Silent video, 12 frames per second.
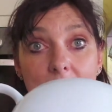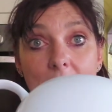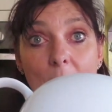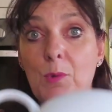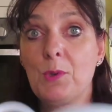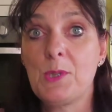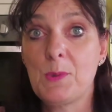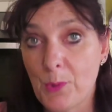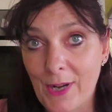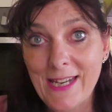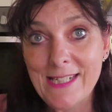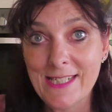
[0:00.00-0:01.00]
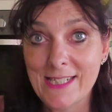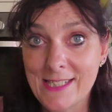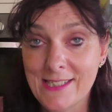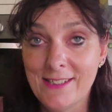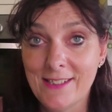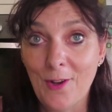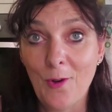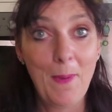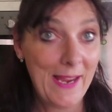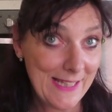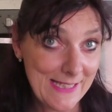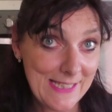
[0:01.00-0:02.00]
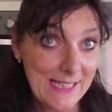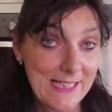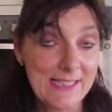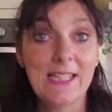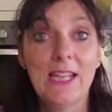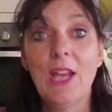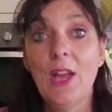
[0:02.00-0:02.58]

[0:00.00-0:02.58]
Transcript: I would have sprayed it or painted it